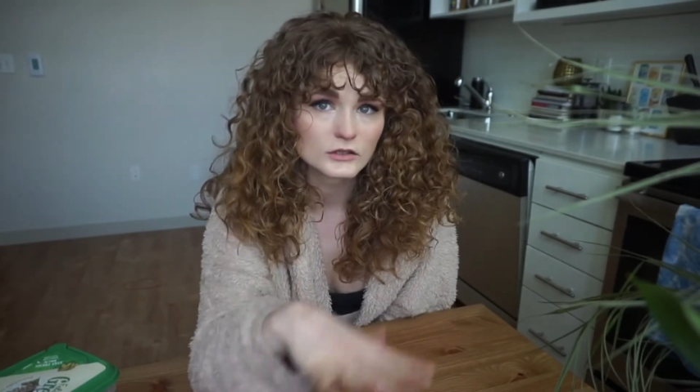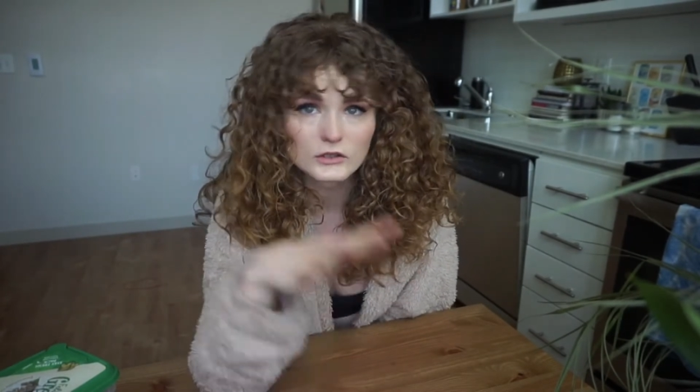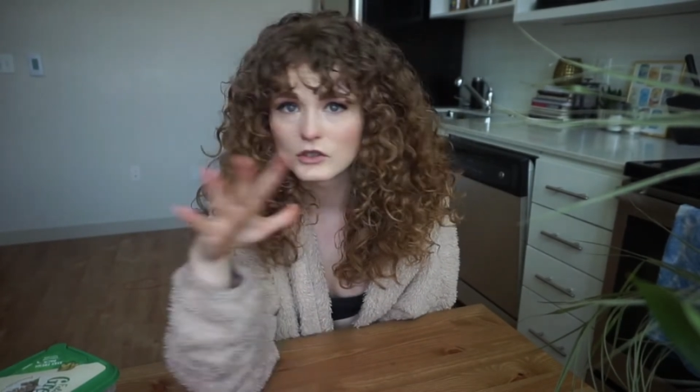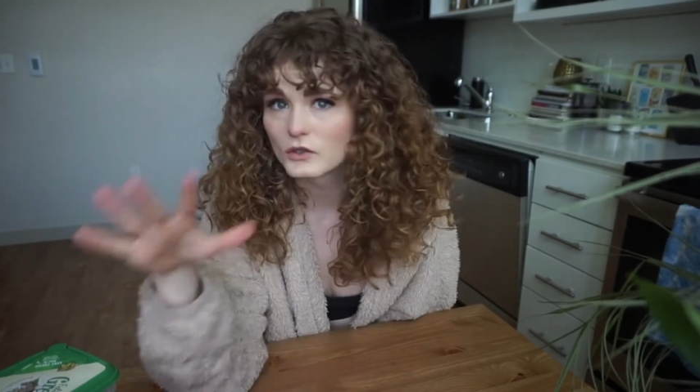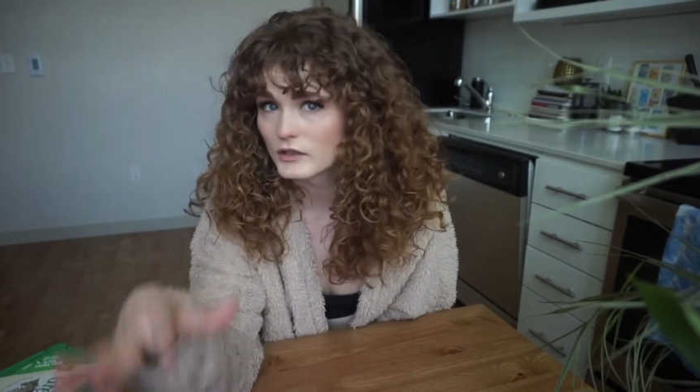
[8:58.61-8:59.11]

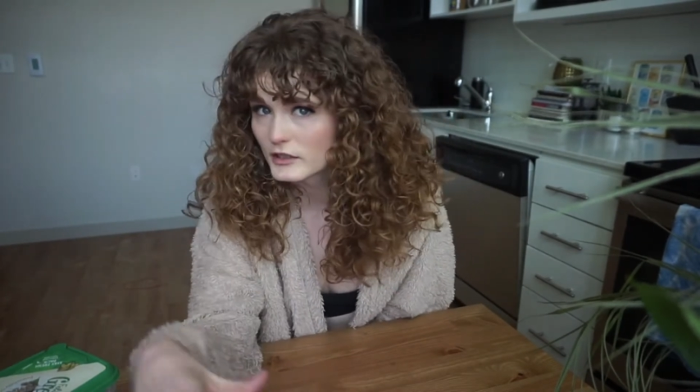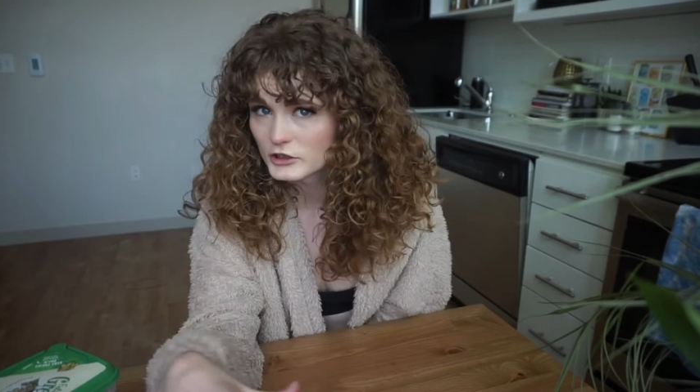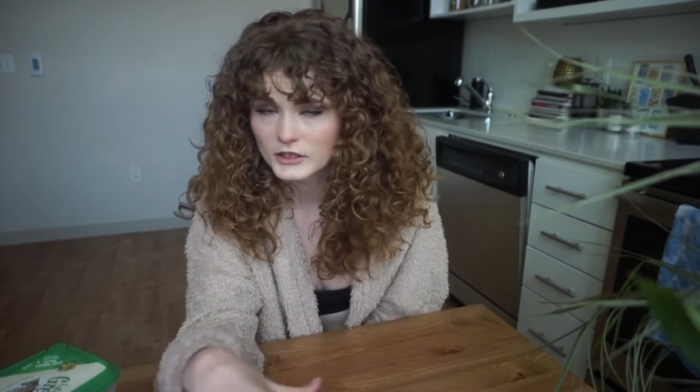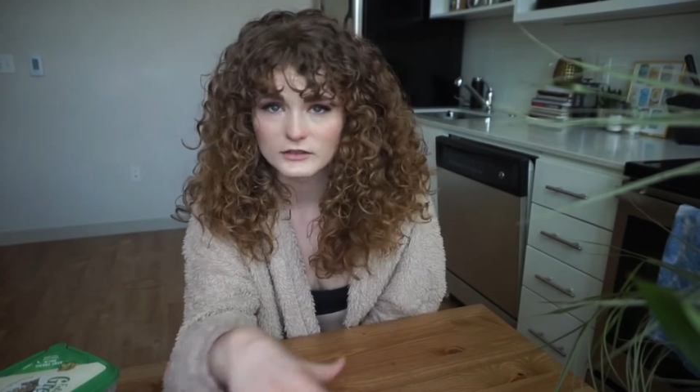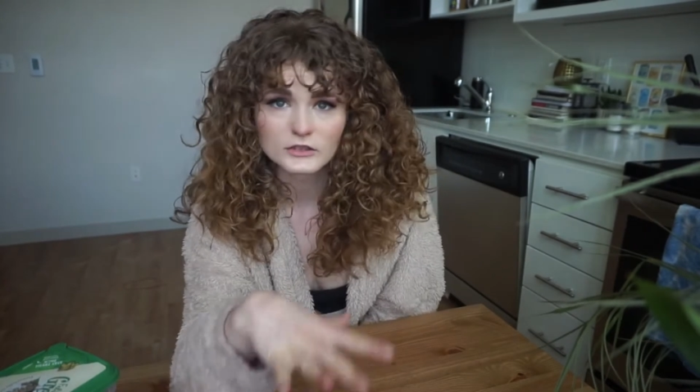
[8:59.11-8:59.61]
go to the
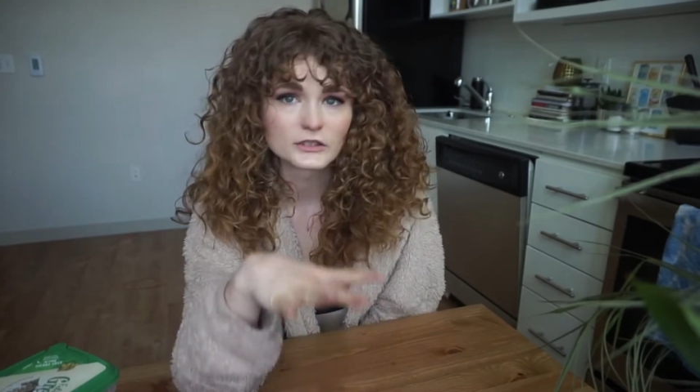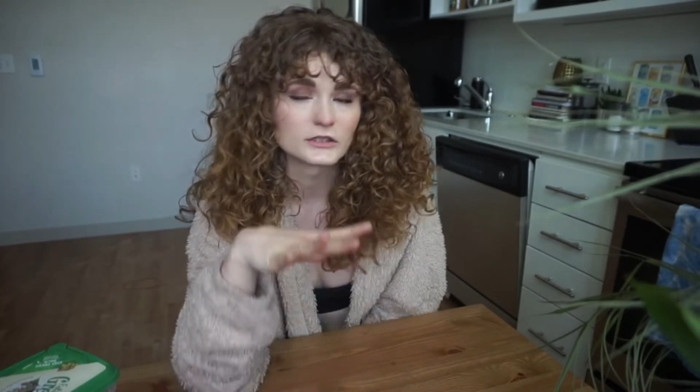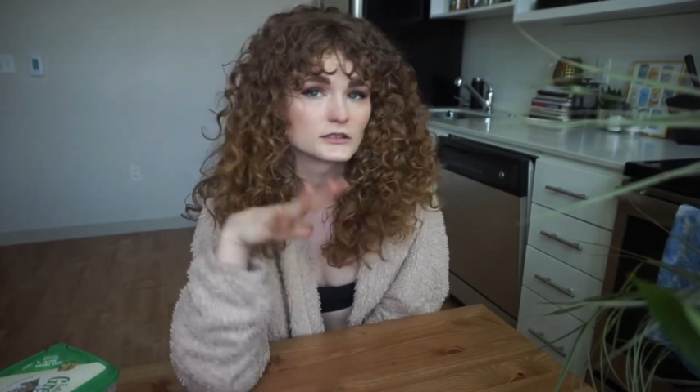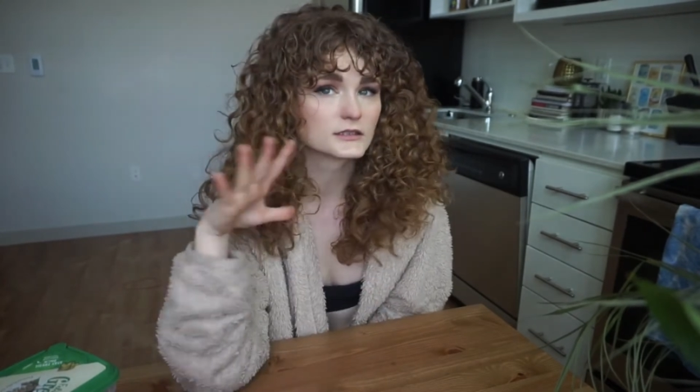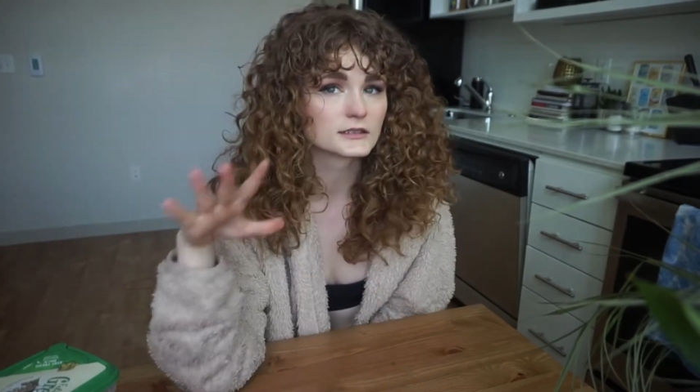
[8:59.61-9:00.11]

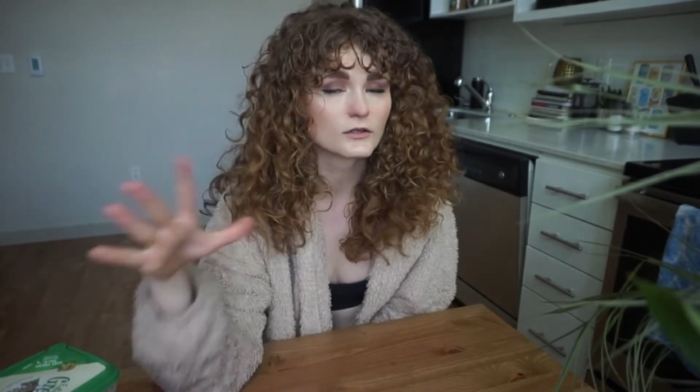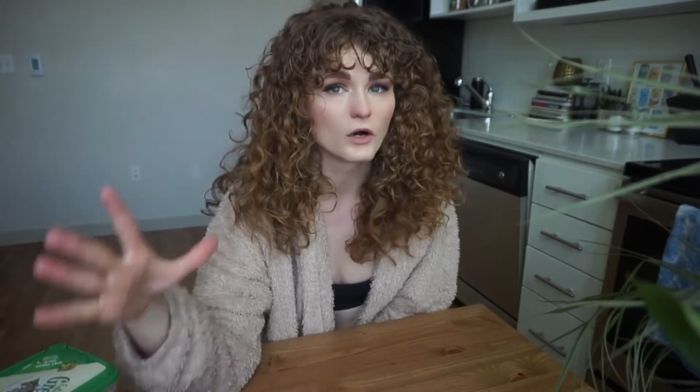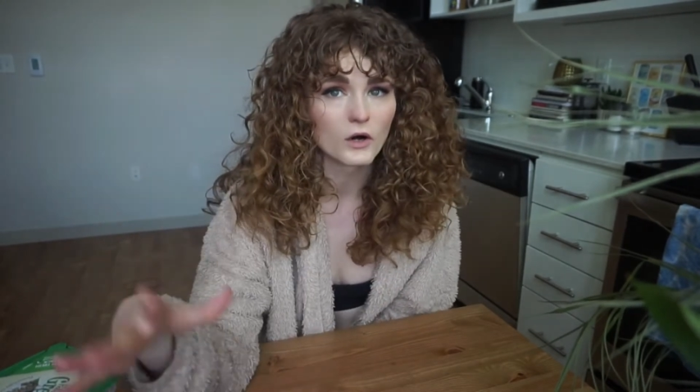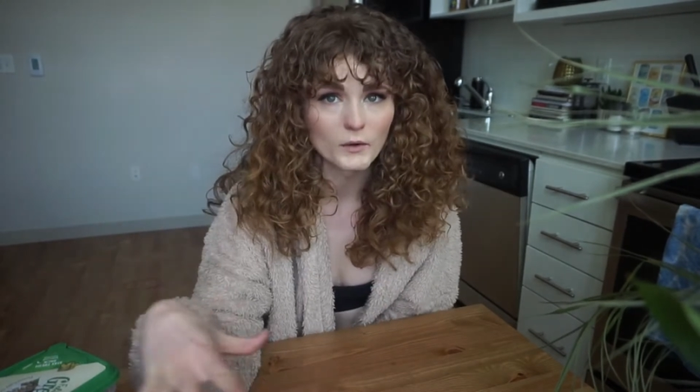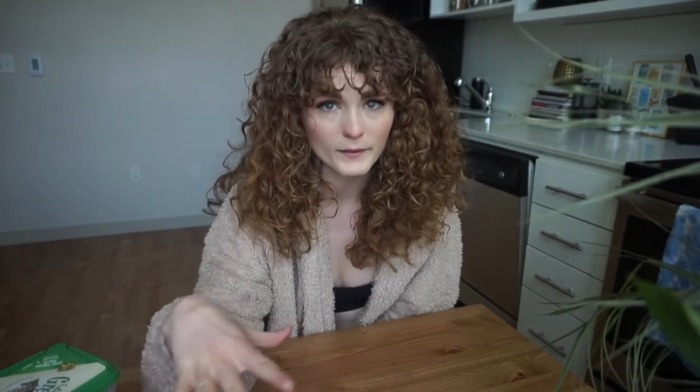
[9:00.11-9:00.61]
shelters, go
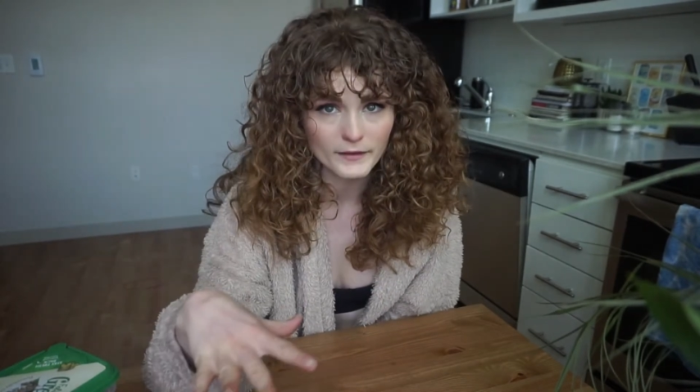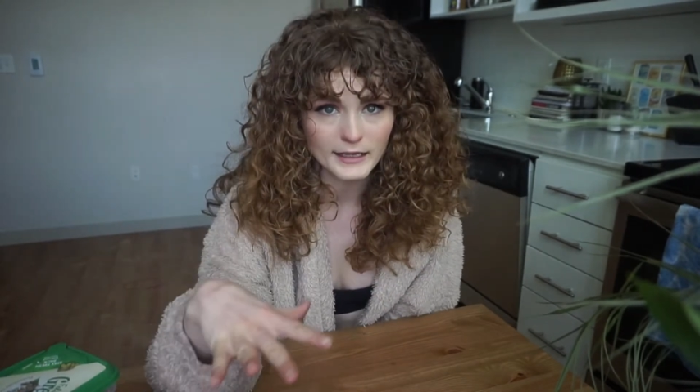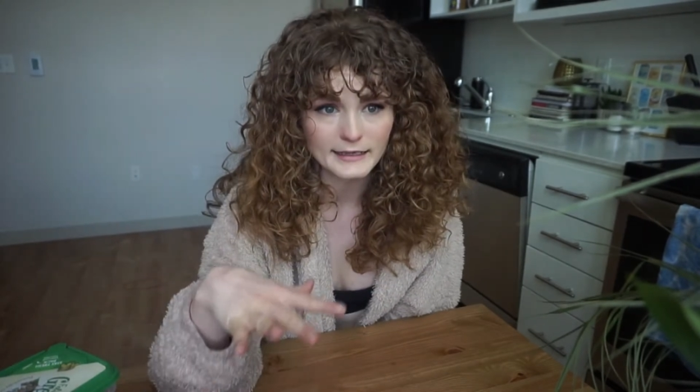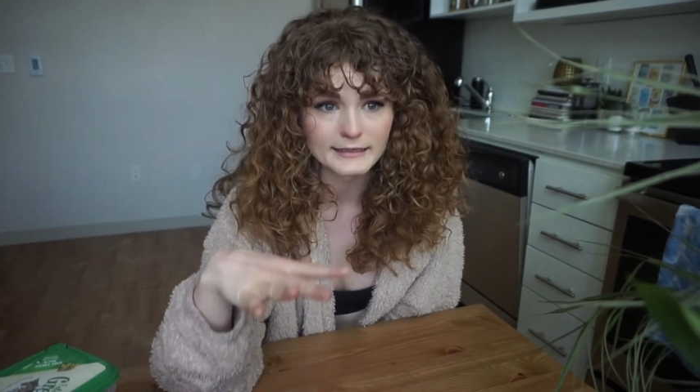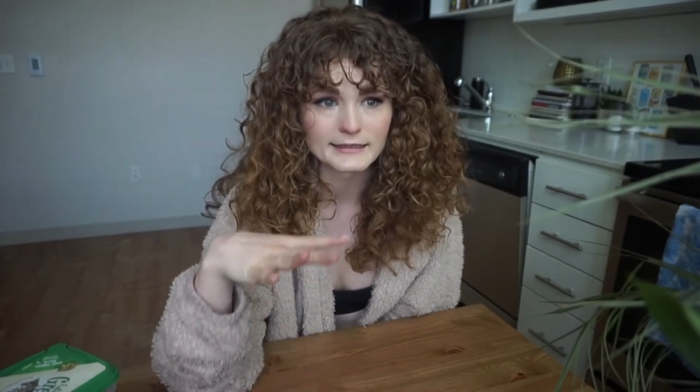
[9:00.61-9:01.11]

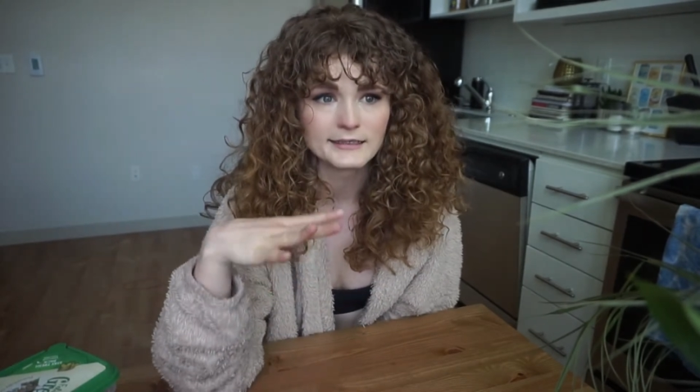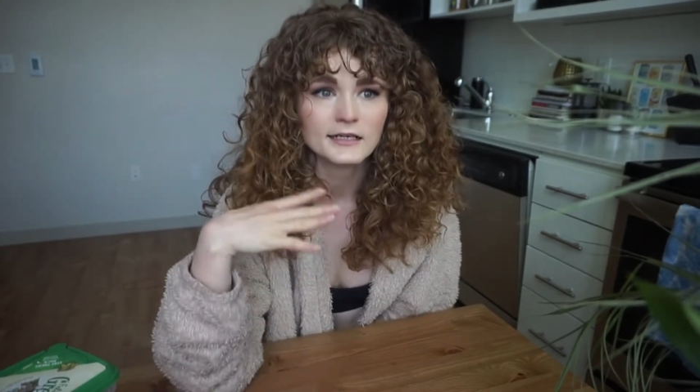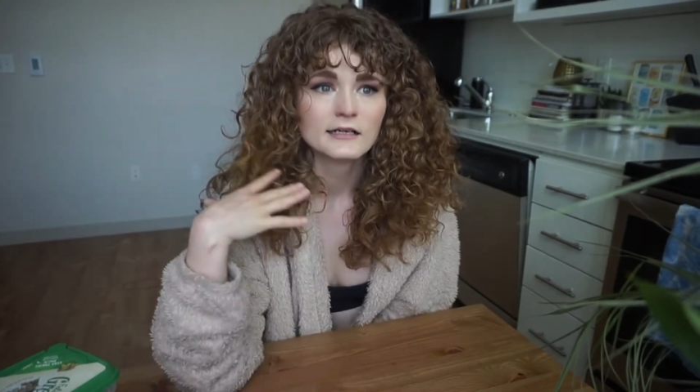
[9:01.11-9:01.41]
online,